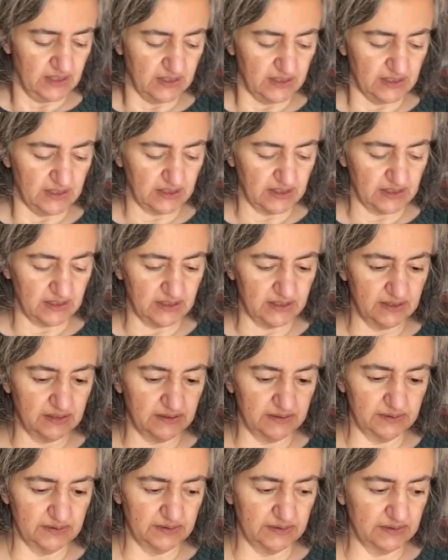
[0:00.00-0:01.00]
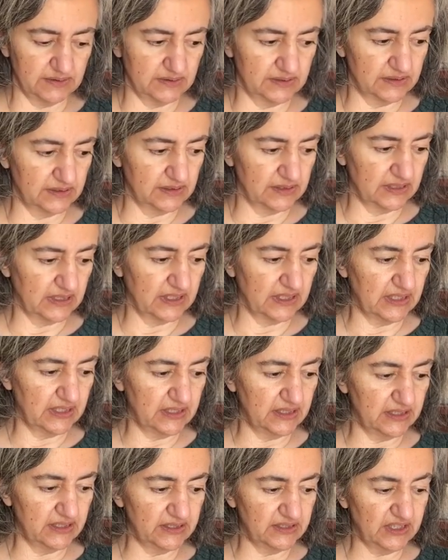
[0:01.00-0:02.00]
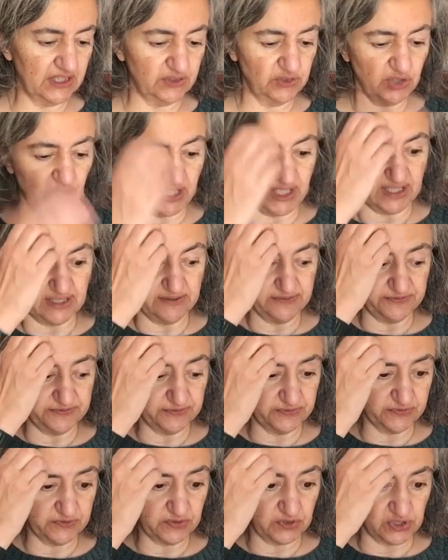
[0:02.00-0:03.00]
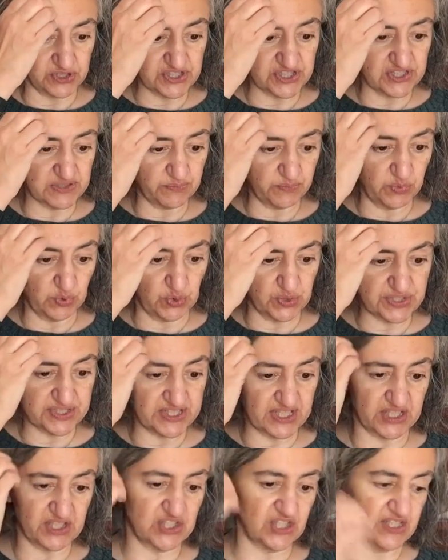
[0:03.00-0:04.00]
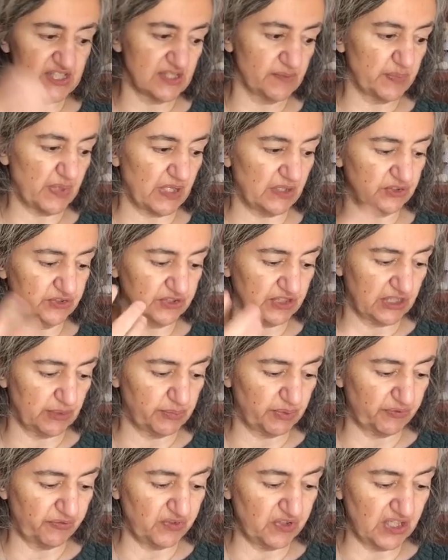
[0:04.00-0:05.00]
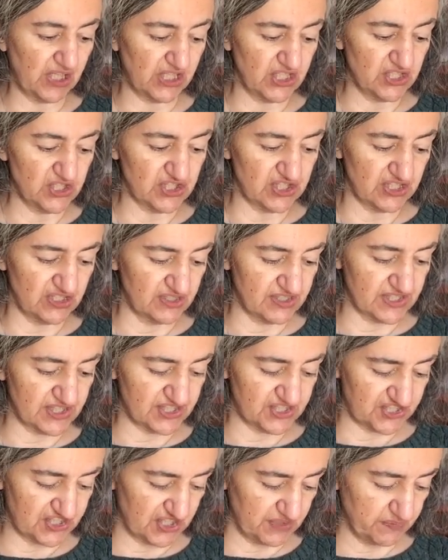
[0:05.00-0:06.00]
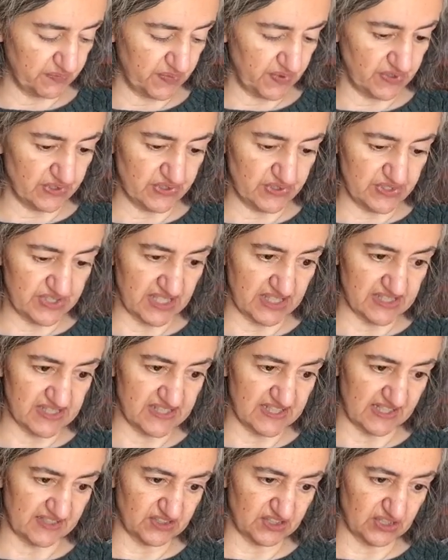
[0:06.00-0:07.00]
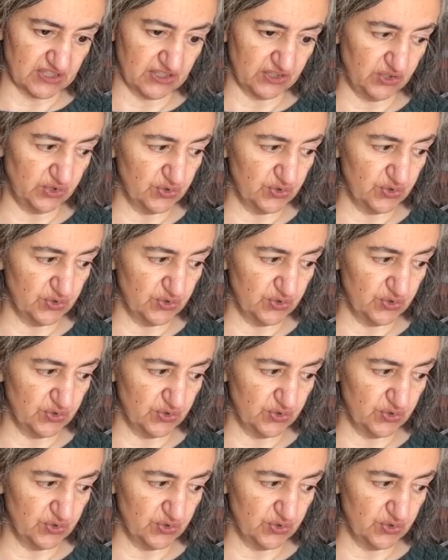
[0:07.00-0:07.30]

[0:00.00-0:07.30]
Then you have, of course, more sections about abbreviations, symbols, etc.